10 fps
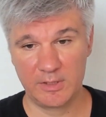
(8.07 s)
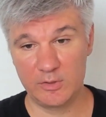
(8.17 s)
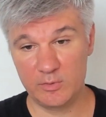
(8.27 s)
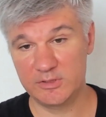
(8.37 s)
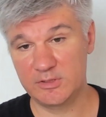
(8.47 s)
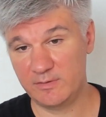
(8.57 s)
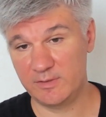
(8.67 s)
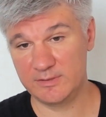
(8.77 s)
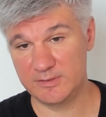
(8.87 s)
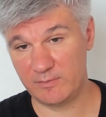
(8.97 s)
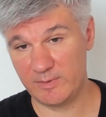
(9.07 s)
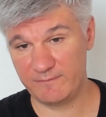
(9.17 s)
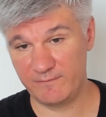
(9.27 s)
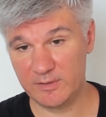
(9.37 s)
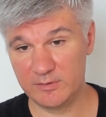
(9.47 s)
You need
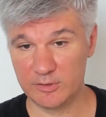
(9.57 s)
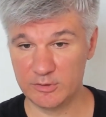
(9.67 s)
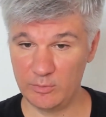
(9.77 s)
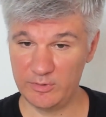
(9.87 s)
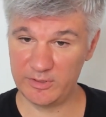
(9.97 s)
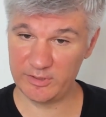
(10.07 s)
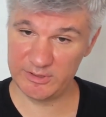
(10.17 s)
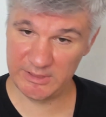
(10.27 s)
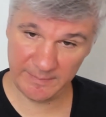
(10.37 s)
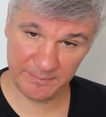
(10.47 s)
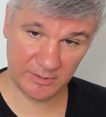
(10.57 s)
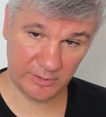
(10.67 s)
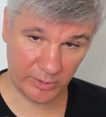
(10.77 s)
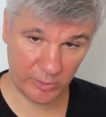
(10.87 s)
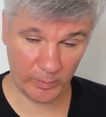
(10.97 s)
servlet filters to intercept
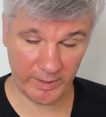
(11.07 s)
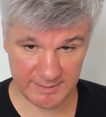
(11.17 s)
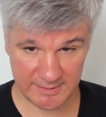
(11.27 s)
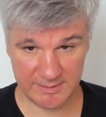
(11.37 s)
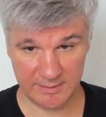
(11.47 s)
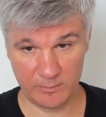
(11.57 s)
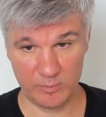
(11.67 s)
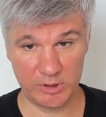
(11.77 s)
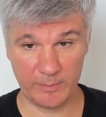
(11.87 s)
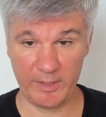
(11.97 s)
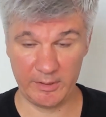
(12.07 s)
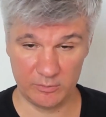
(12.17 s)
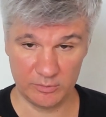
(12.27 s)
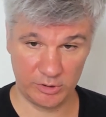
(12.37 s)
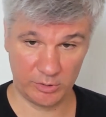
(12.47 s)
requests which are made
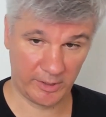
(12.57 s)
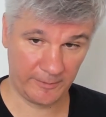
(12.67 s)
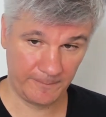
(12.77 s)
to Jira,